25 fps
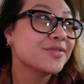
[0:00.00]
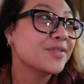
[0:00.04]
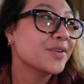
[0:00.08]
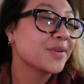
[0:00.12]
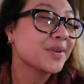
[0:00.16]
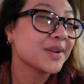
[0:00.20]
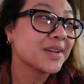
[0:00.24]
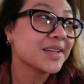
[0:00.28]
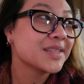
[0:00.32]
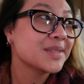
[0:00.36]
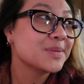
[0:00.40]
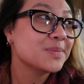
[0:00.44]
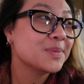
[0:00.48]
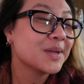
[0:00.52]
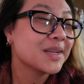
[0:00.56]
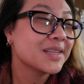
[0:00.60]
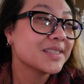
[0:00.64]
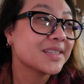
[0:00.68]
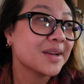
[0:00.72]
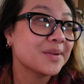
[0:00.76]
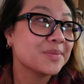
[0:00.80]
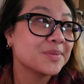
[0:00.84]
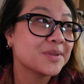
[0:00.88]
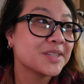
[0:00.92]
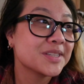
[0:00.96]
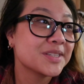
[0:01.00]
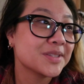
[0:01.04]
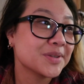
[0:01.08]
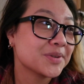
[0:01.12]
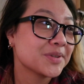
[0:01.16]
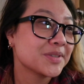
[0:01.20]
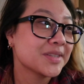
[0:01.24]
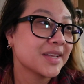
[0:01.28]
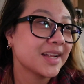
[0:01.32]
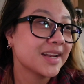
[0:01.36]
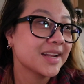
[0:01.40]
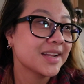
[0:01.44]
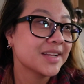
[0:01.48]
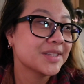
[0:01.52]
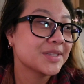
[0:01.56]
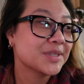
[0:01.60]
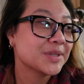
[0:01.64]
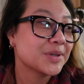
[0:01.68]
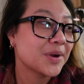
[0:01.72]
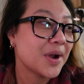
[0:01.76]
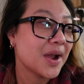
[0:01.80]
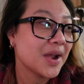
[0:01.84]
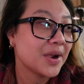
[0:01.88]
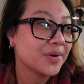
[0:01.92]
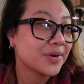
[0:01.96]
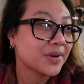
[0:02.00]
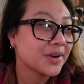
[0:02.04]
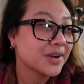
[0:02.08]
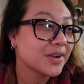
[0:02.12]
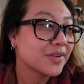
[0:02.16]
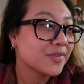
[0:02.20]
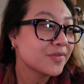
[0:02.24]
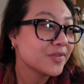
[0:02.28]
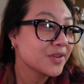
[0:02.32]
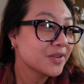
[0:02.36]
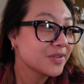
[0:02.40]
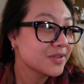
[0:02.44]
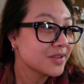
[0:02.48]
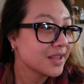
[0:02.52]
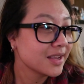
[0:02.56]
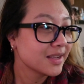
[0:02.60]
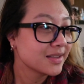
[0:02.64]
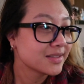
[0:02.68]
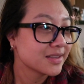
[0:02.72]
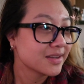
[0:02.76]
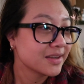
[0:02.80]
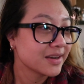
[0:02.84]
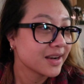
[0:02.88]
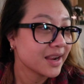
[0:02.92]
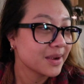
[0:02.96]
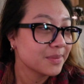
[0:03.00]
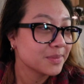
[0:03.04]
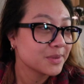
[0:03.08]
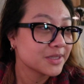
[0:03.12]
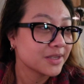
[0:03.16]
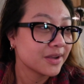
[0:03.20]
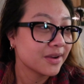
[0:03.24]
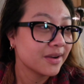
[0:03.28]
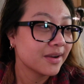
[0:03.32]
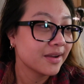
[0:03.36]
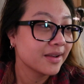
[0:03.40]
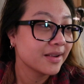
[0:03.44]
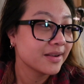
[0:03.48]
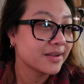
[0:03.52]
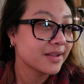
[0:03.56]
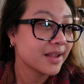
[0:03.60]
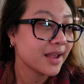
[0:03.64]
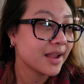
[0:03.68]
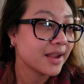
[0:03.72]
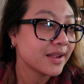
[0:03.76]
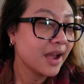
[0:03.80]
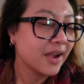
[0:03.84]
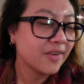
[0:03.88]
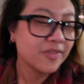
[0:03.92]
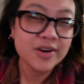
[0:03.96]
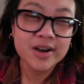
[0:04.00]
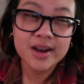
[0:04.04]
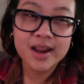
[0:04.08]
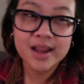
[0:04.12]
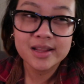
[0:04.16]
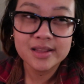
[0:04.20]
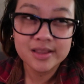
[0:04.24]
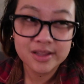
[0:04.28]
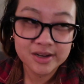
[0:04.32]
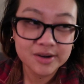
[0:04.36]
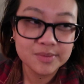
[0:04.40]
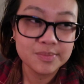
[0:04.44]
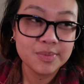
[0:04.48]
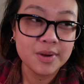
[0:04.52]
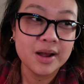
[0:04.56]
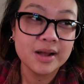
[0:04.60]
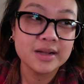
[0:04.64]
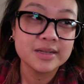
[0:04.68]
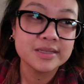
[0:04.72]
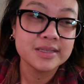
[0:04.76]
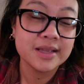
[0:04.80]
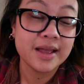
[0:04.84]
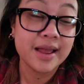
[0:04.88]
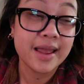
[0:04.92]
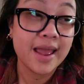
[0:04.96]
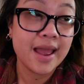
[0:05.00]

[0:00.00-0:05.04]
focus because I'm just so excited. So I ordered a few things on Amazon. Like, I've already had a litter box. I